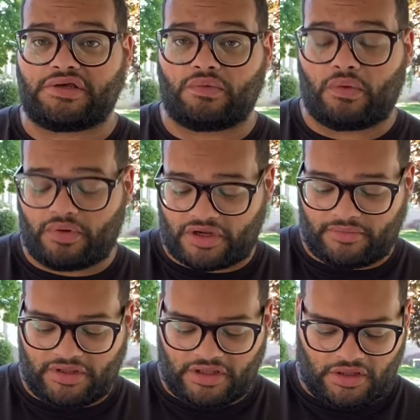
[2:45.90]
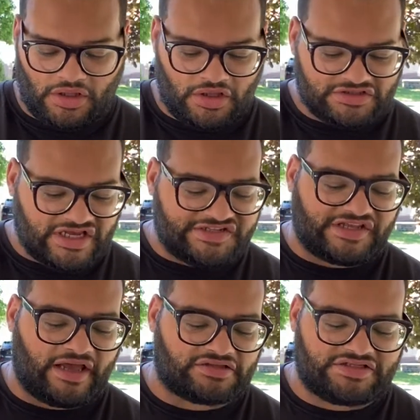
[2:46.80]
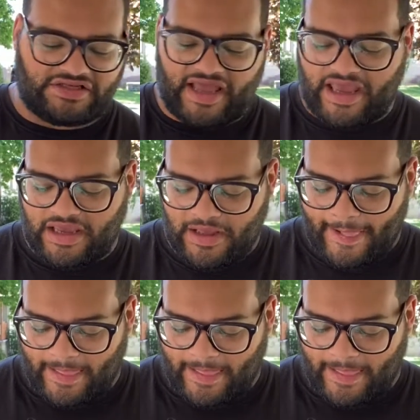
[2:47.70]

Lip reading: what we're going to be testing out today,